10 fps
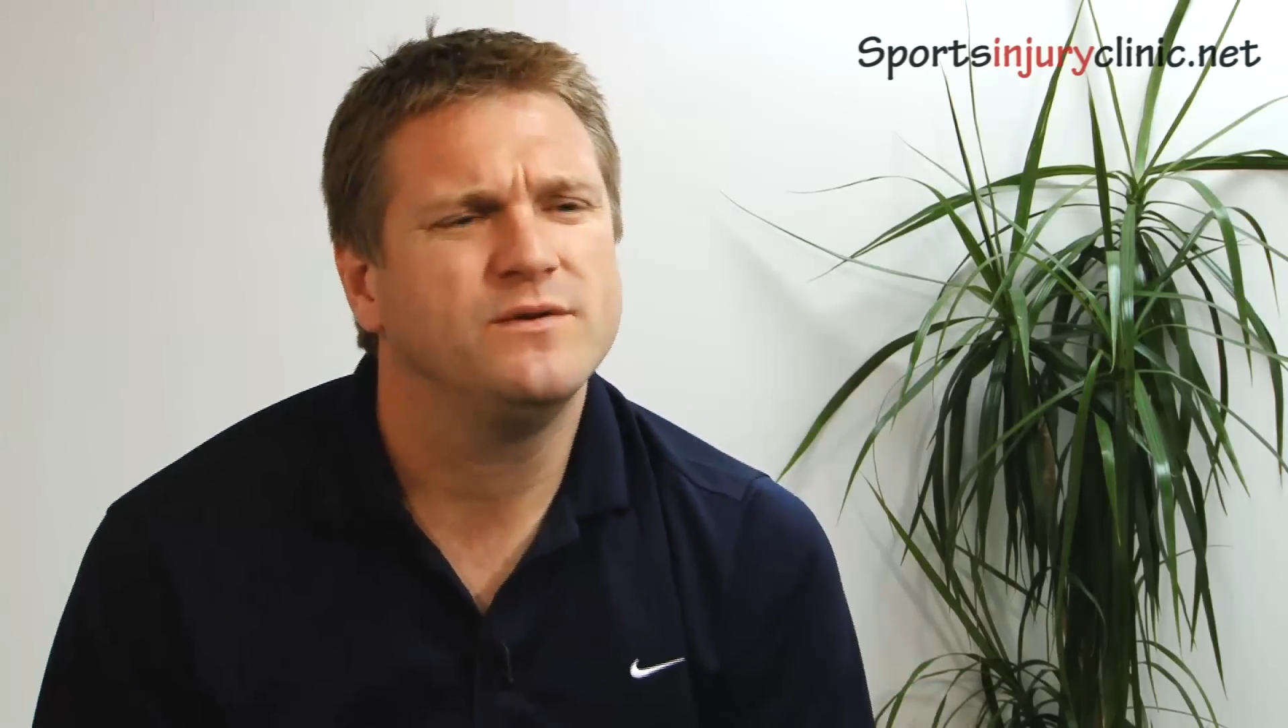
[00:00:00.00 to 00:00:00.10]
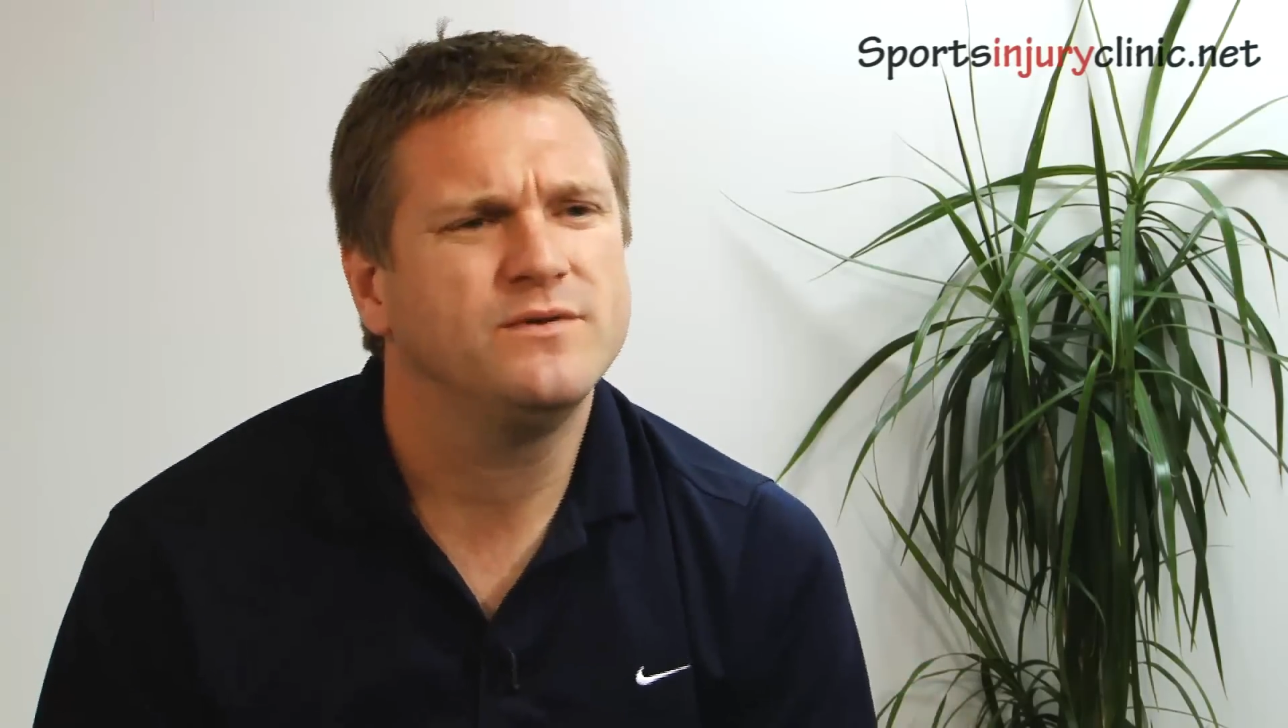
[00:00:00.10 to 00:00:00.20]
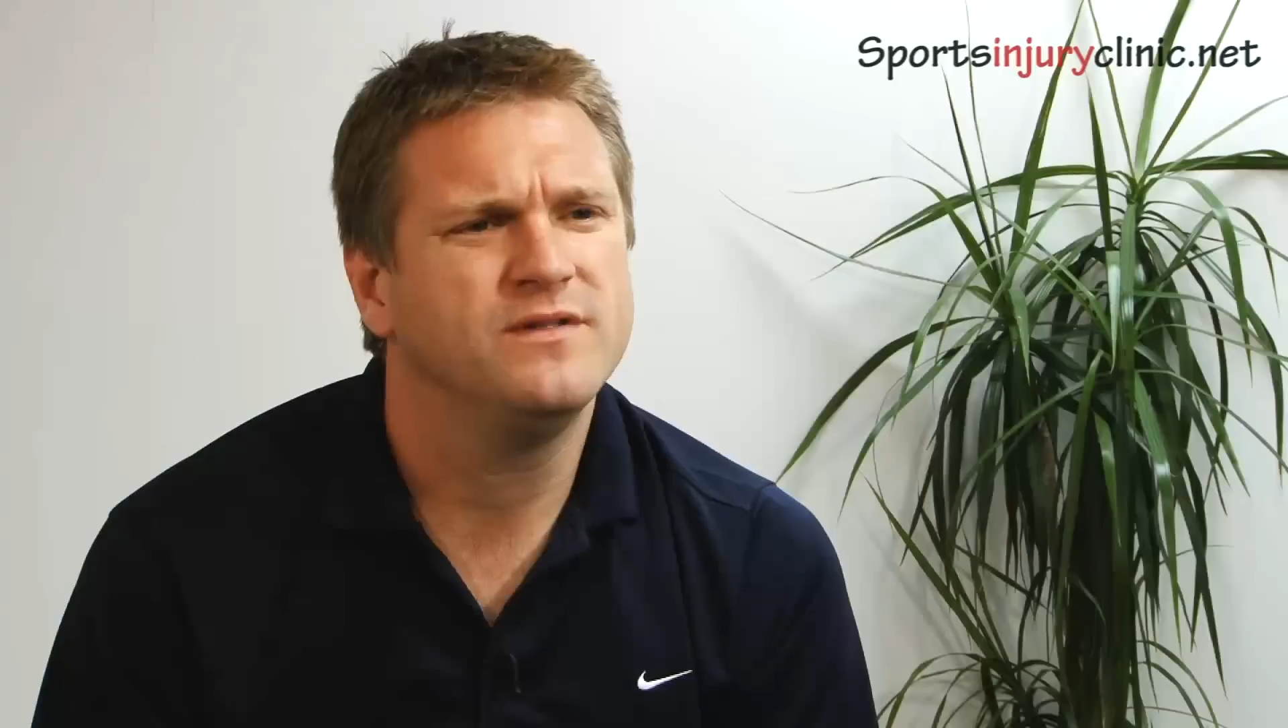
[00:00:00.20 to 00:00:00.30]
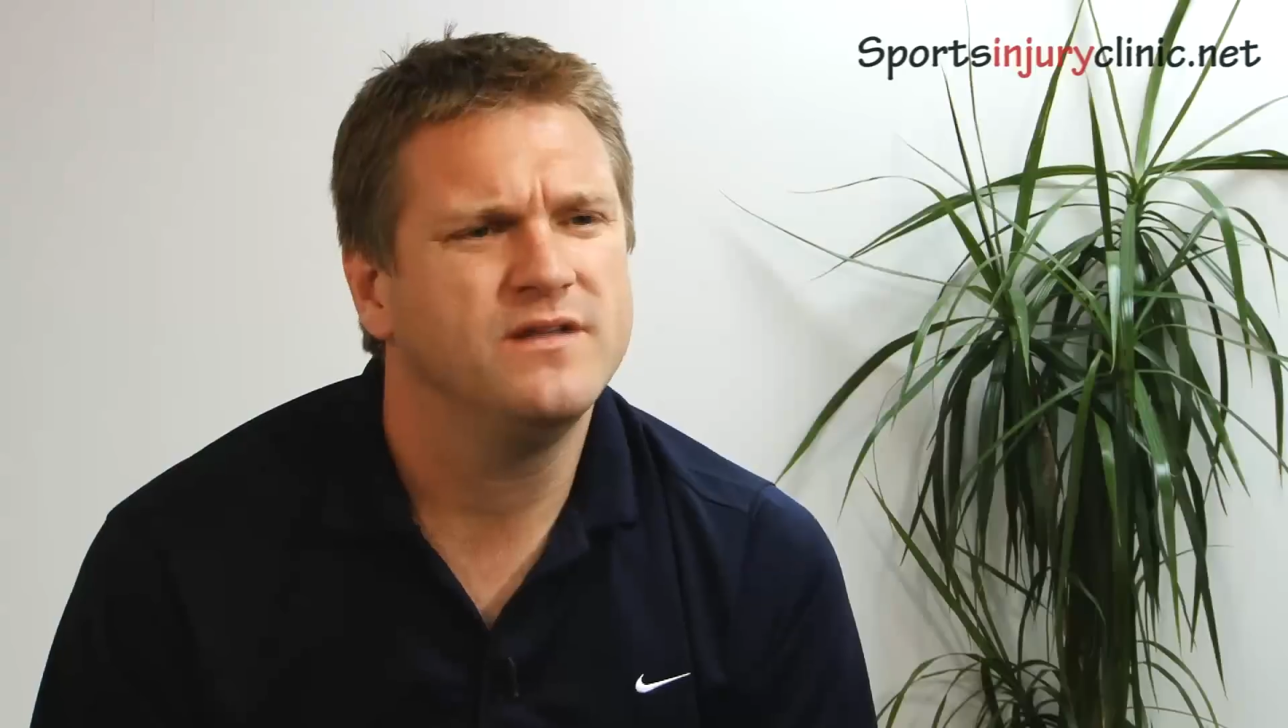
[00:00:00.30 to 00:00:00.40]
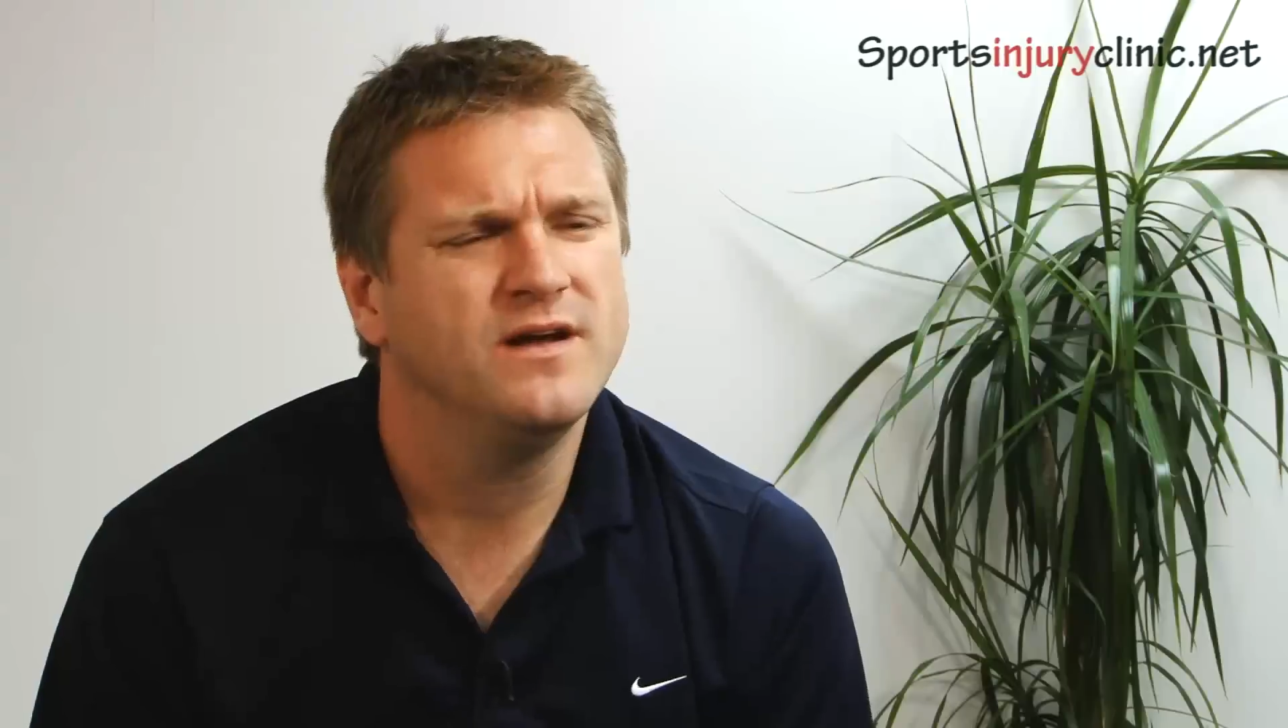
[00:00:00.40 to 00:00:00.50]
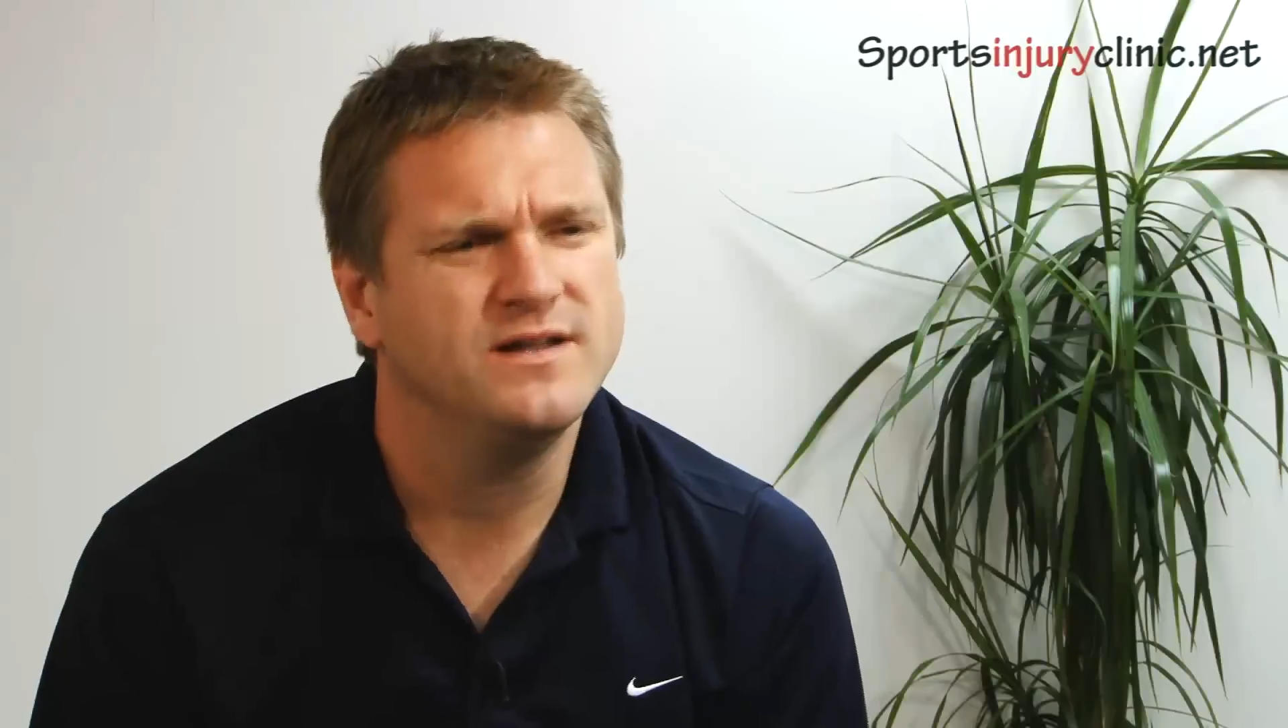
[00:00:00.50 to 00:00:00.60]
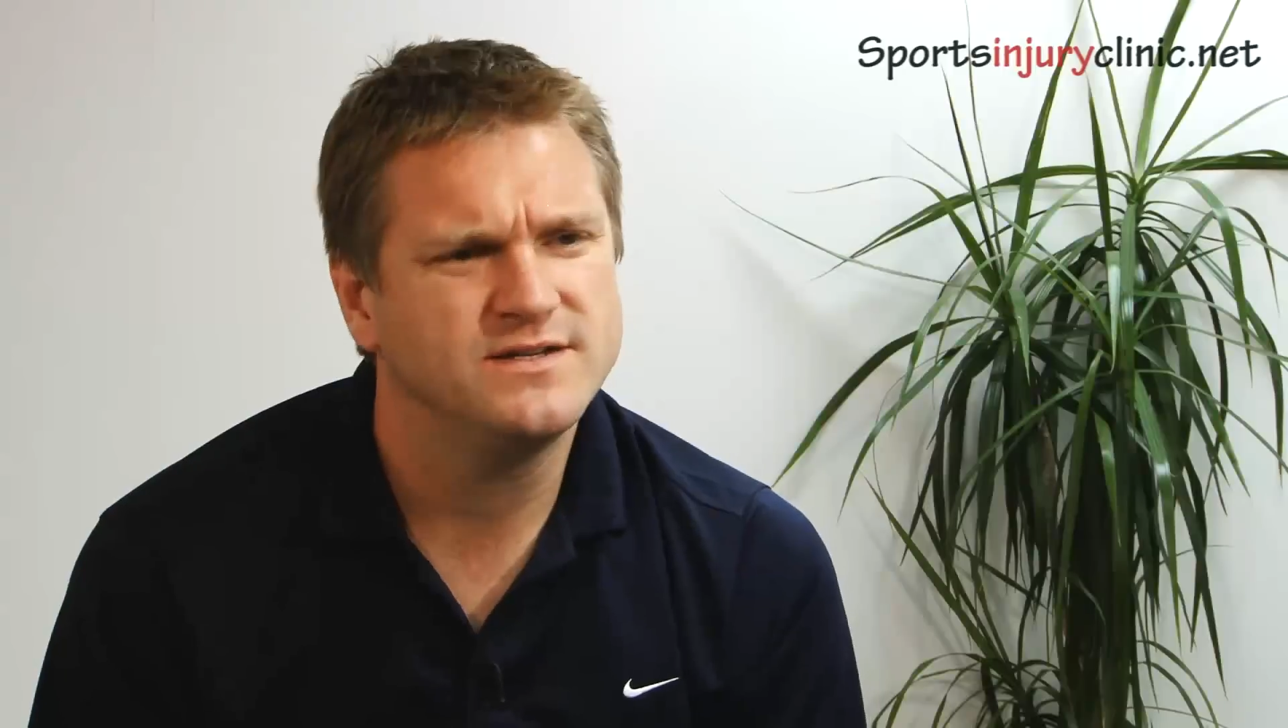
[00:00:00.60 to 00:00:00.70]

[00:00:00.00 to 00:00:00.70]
you would do in the early